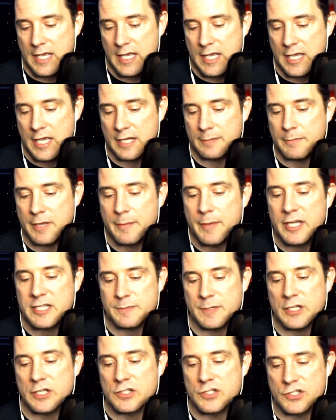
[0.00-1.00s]
it makes
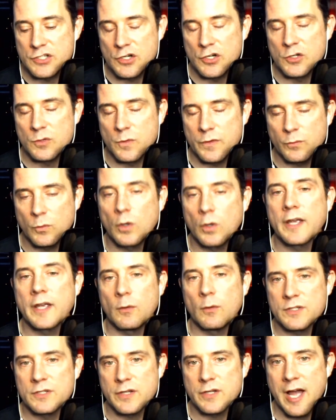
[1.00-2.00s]
me concerned with, well, okay,
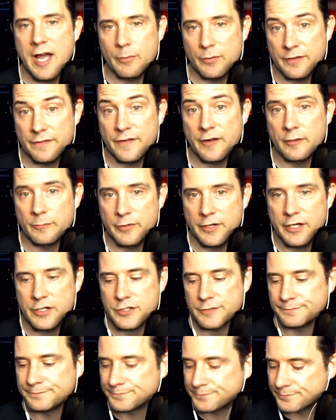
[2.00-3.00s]
what's going to happen with the final
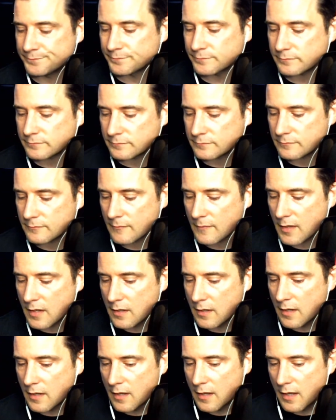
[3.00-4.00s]
production?
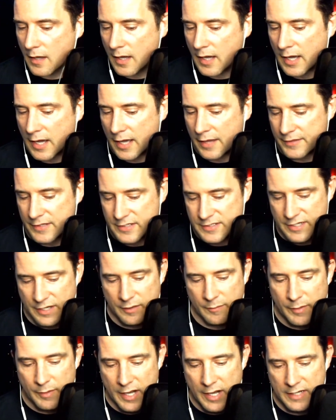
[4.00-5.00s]
The inside of
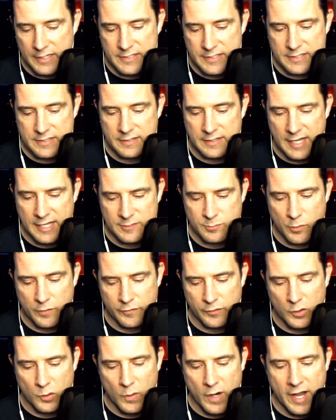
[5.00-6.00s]
the box, that's more
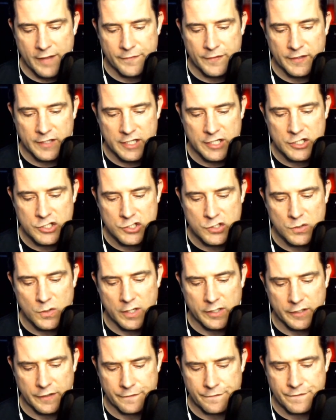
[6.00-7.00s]
of a graphic issue.
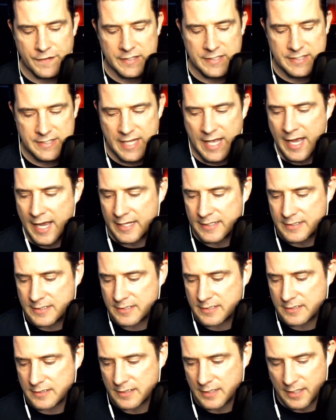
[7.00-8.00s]
I'm going to fix
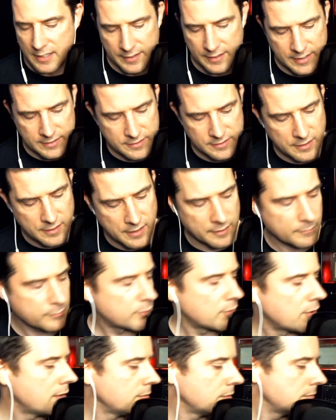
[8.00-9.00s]
that. That's not a
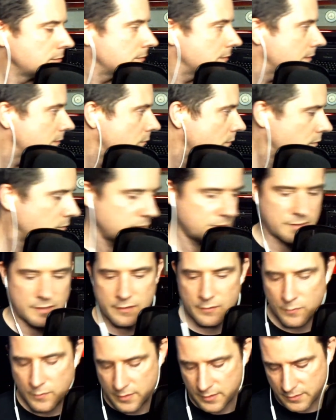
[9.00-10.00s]
problem. And what was the
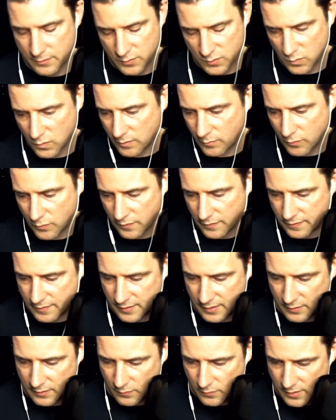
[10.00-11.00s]
other one? There was one more
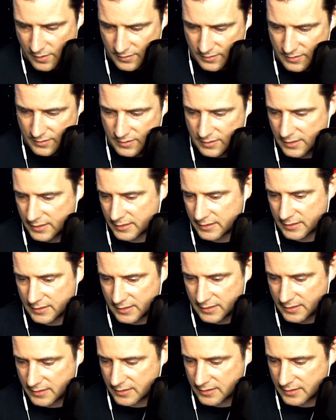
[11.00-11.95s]
thing where I was just like, ugh.